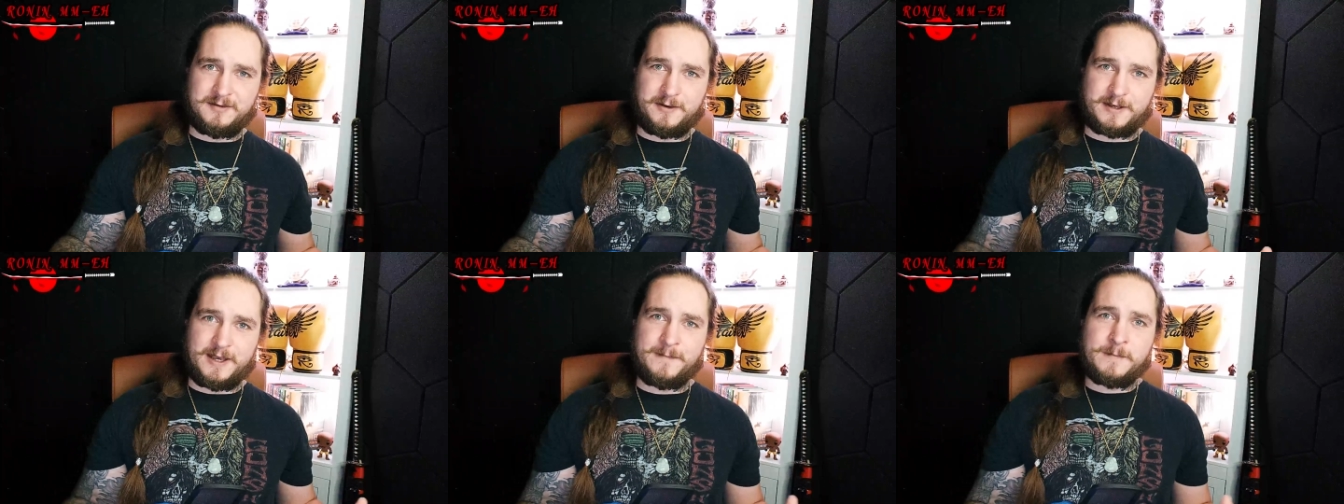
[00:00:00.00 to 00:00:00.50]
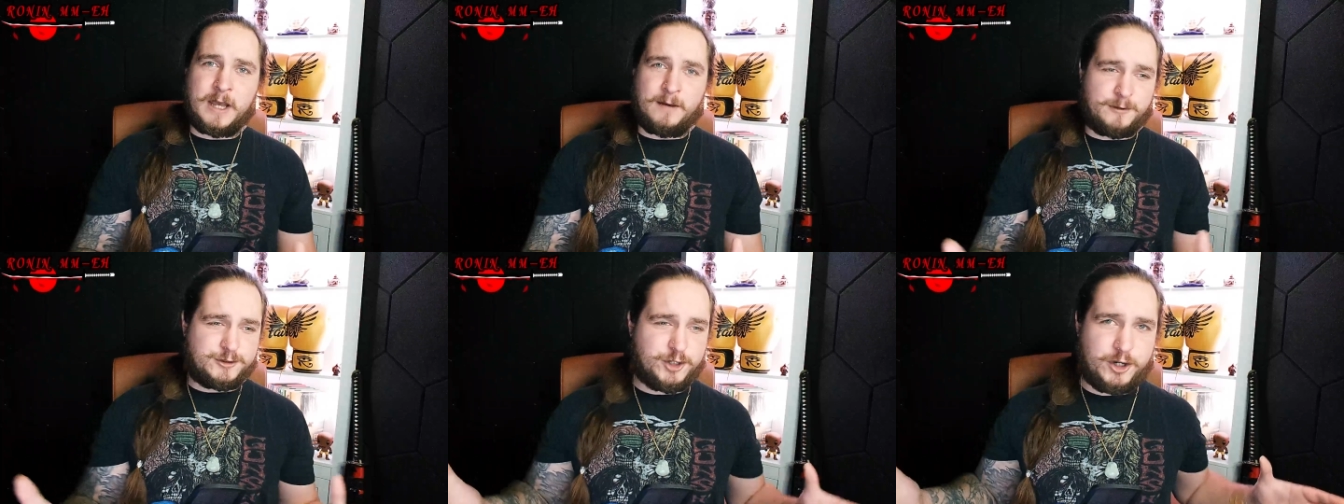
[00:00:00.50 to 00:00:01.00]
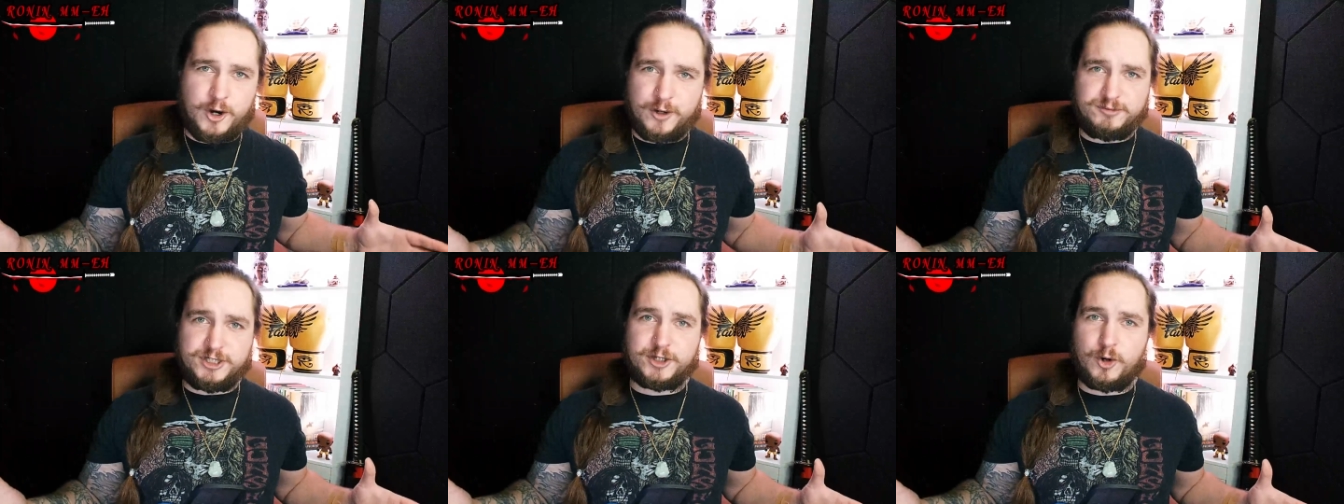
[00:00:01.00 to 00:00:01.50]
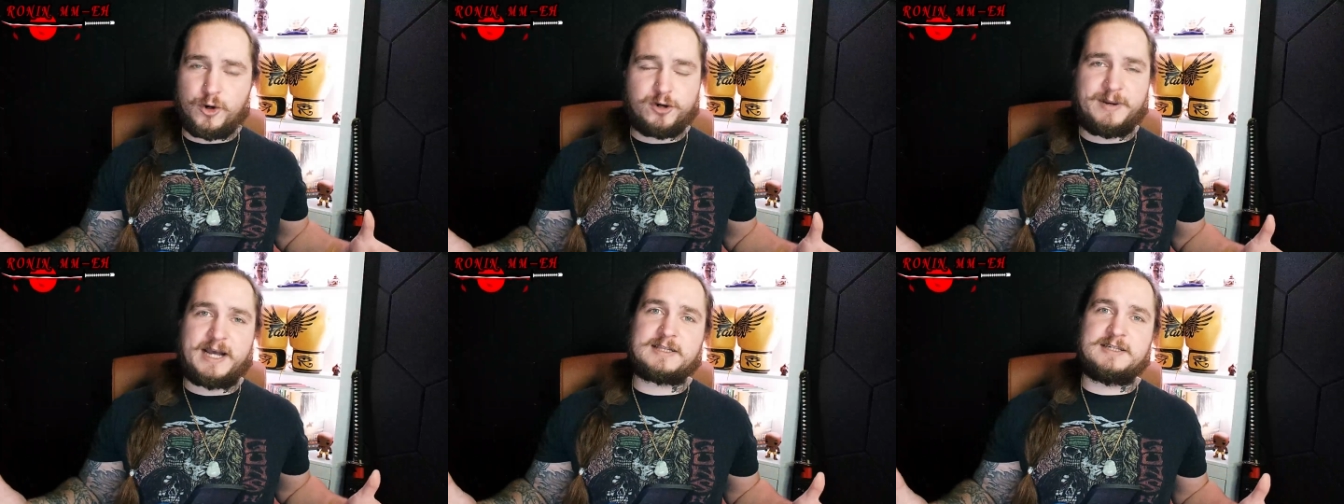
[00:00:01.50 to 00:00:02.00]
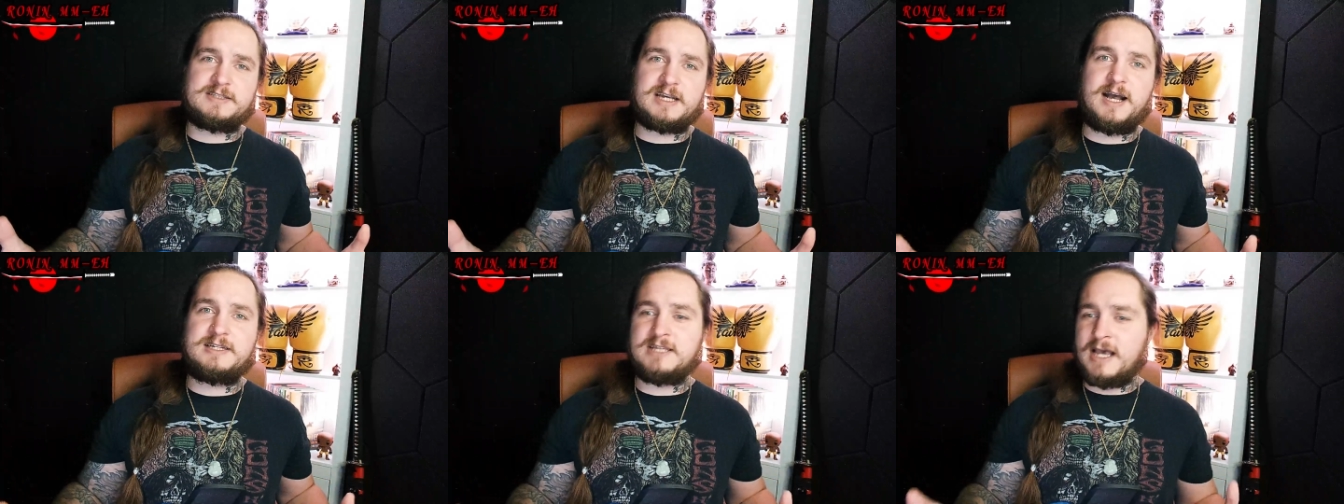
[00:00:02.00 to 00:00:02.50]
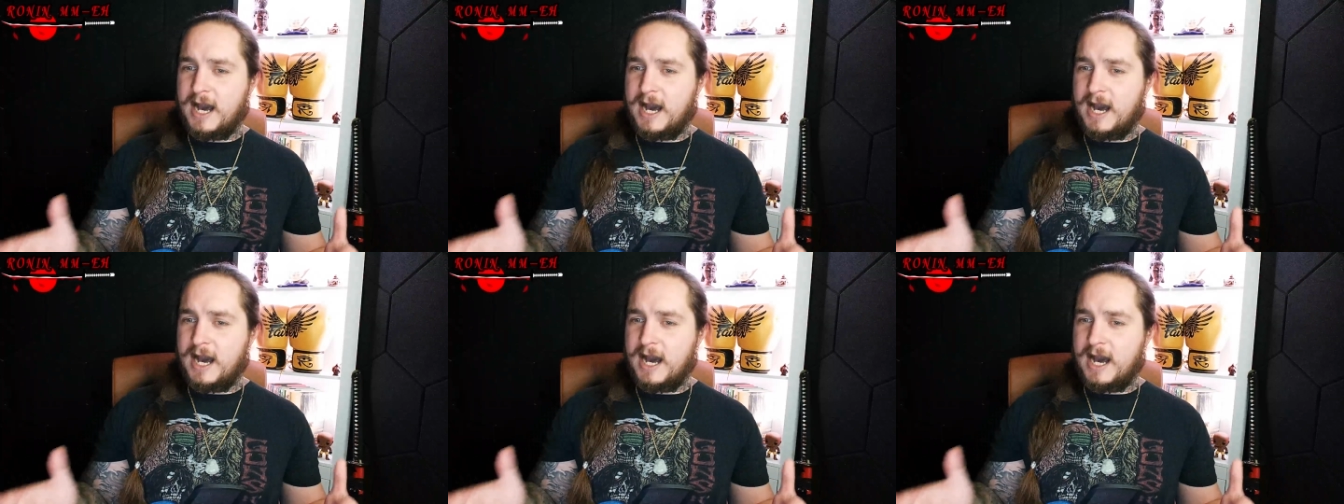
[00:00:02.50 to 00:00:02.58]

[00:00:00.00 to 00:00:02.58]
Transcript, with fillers: Okay? I'm not trying to armchair quarterback these guys.